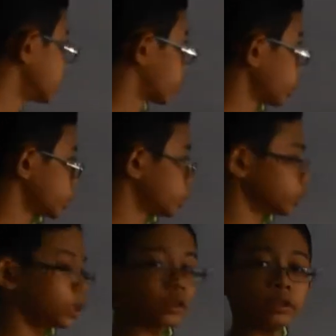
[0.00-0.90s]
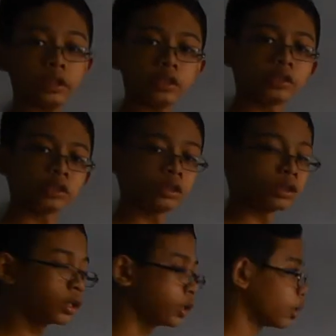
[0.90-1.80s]
questions like this,
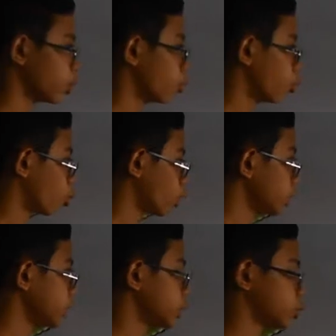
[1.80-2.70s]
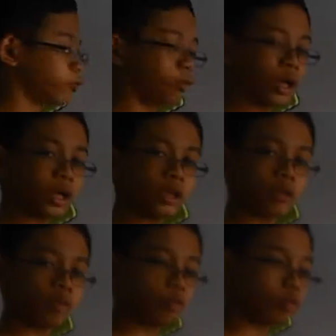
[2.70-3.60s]
we'll need to find
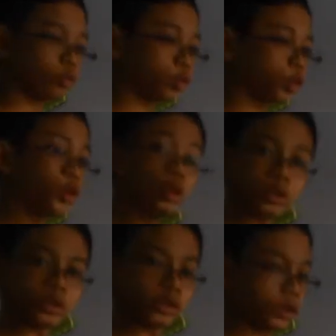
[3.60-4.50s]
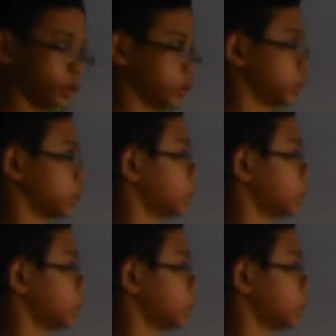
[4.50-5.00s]
two answers